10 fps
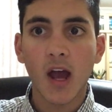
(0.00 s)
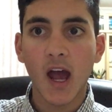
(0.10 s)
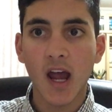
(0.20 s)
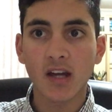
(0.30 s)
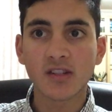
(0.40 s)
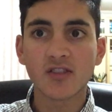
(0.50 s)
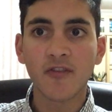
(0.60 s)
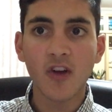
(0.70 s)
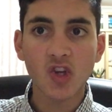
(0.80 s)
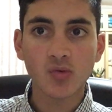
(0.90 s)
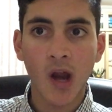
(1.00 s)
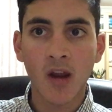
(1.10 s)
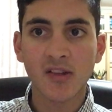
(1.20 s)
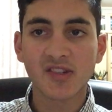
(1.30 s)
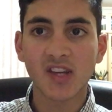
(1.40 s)
And it's the first round
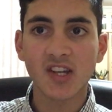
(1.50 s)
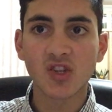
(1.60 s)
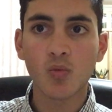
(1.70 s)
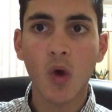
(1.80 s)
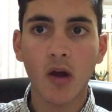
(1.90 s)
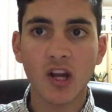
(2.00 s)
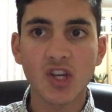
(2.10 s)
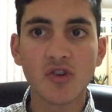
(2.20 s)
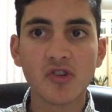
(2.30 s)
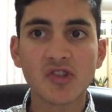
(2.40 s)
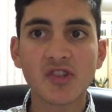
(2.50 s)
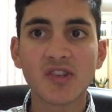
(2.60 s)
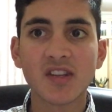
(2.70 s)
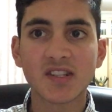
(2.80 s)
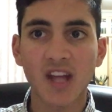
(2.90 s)
of the season where it uses
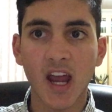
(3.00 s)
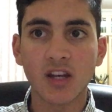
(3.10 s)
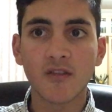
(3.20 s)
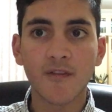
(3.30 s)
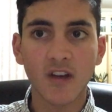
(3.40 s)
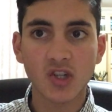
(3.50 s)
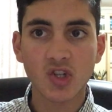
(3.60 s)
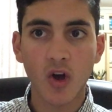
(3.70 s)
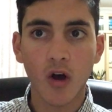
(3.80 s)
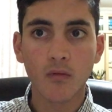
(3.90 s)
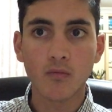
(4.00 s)
the standard fixture